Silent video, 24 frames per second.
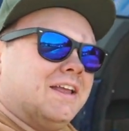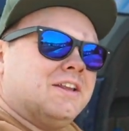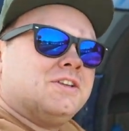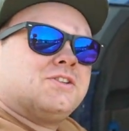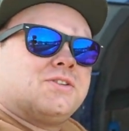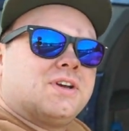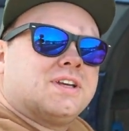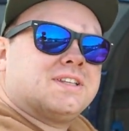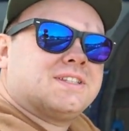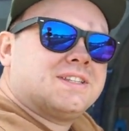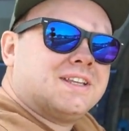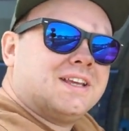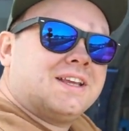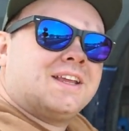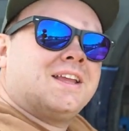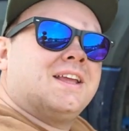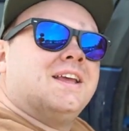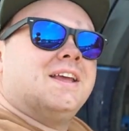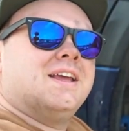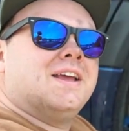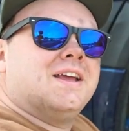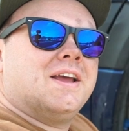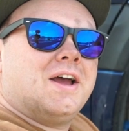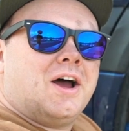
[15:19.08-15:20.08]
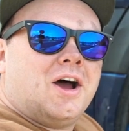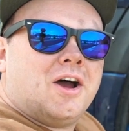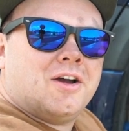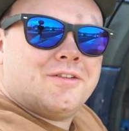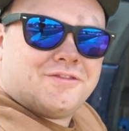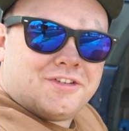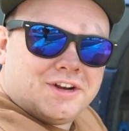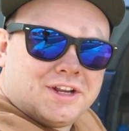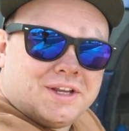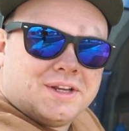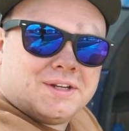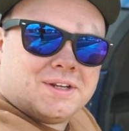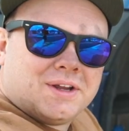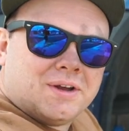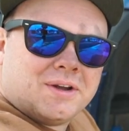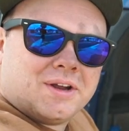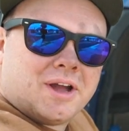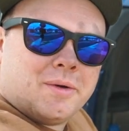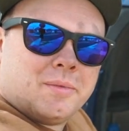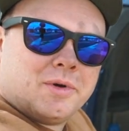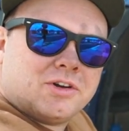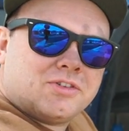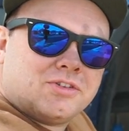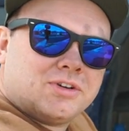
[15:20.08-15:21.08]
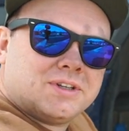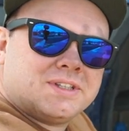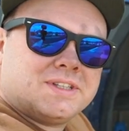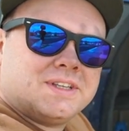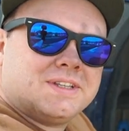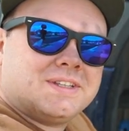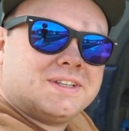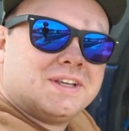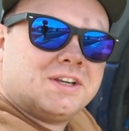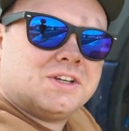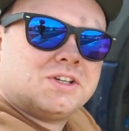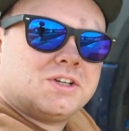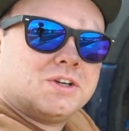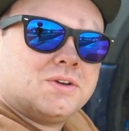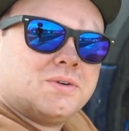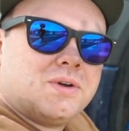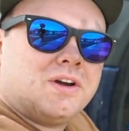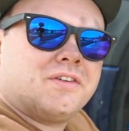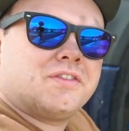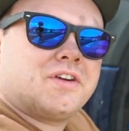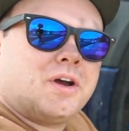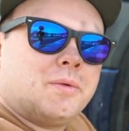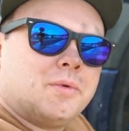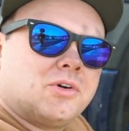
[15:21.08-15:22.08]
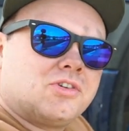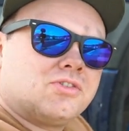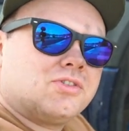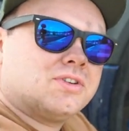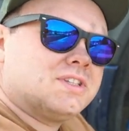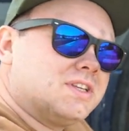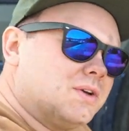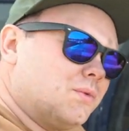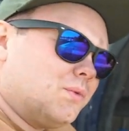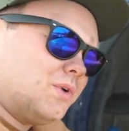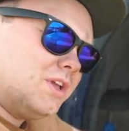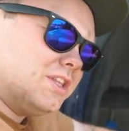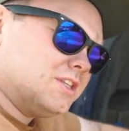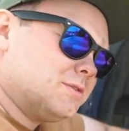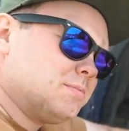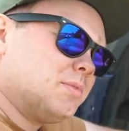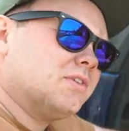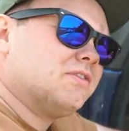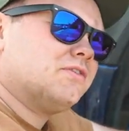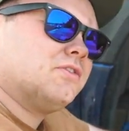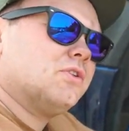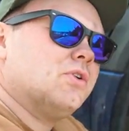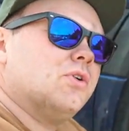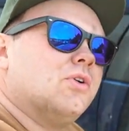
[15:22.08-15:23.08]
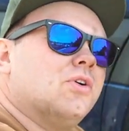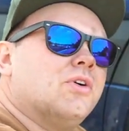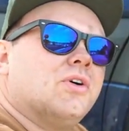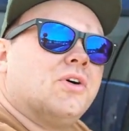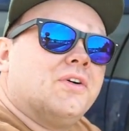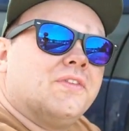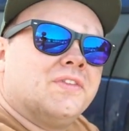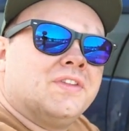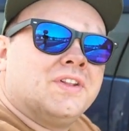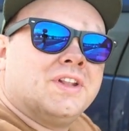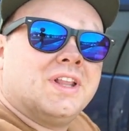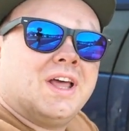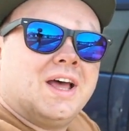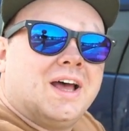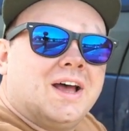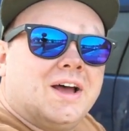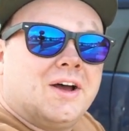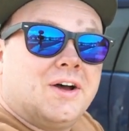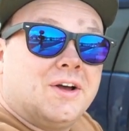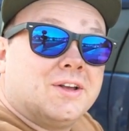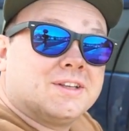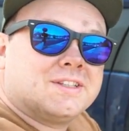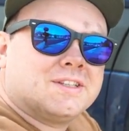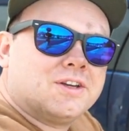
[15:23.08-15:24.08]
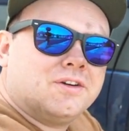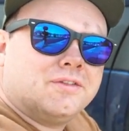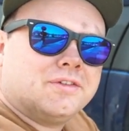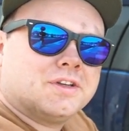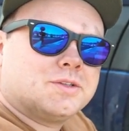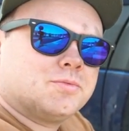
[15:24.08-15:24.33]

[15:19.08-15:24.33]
interesting. Hopefully, you don't come across this issue. I've come across it once before on uh, our Silver